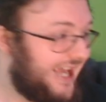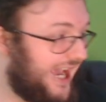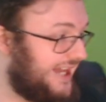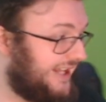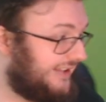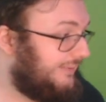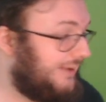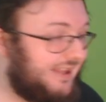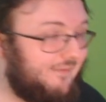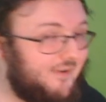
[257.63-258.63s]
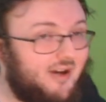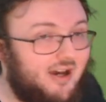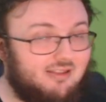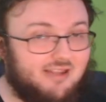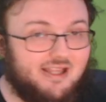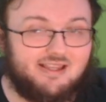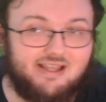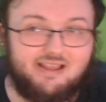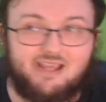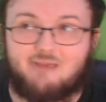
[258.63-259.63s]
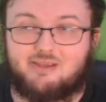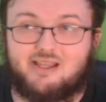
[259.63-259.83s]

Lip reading: And it's going to be difficult. Listen, this game's